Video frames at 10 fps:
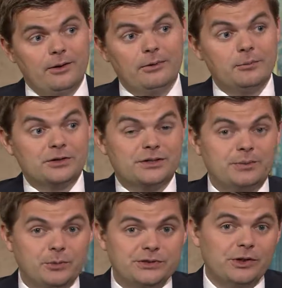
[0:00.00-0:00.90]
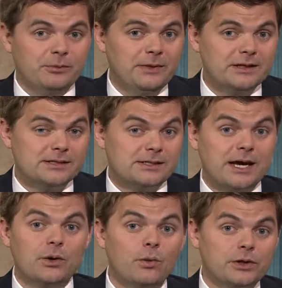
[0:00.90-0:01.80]
I remember some people telling me, it says,
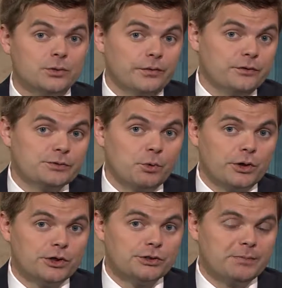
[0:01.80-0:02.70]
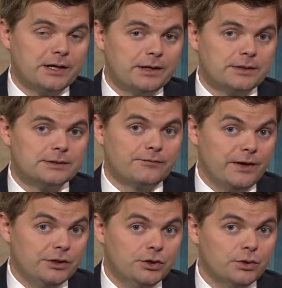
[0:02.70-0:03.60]
I don't want to do reverse mortgage because if
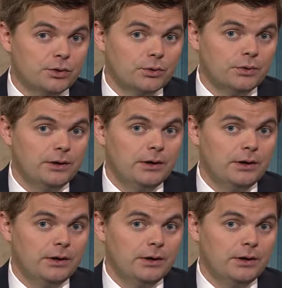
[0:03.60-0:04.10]
I do,